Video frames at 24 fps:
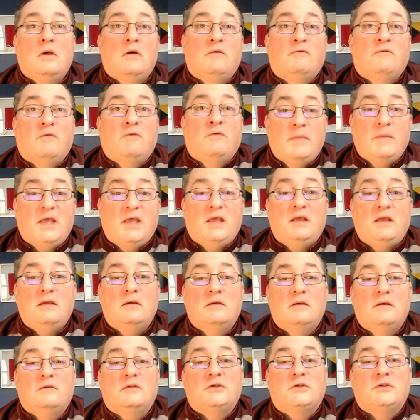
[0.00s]
For
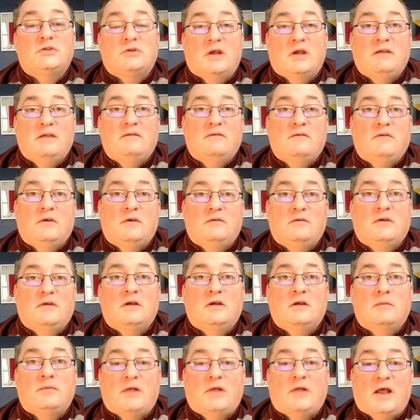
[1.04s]
me, the strengths of using a
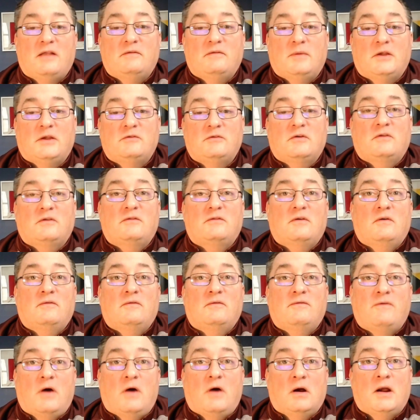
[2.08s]
compliance matrix
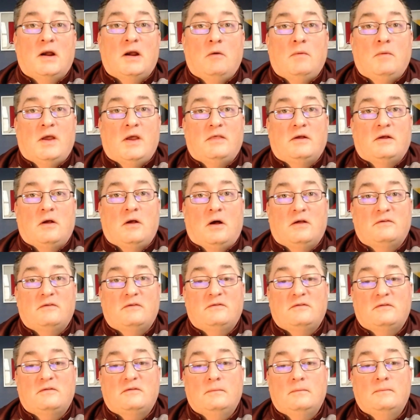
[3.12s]
far outweigh the
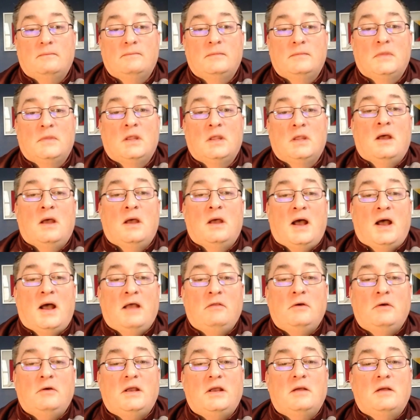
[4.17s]
costs. I
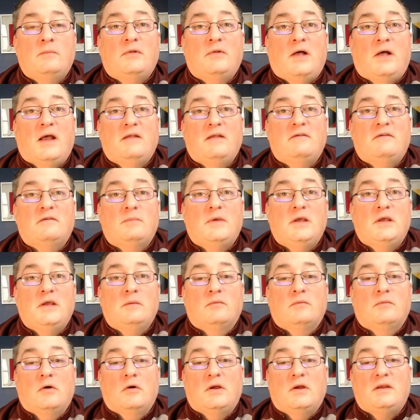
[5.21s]
look at compliance as being
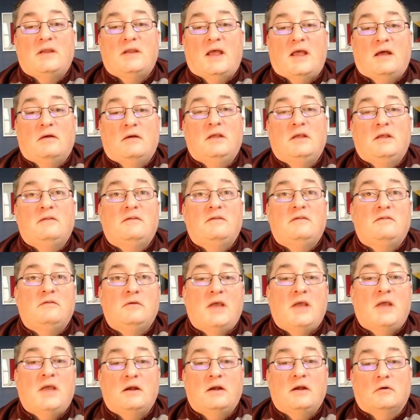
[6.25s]
broken down into two
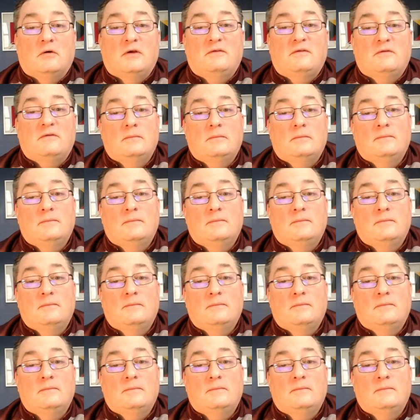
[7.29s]
categories.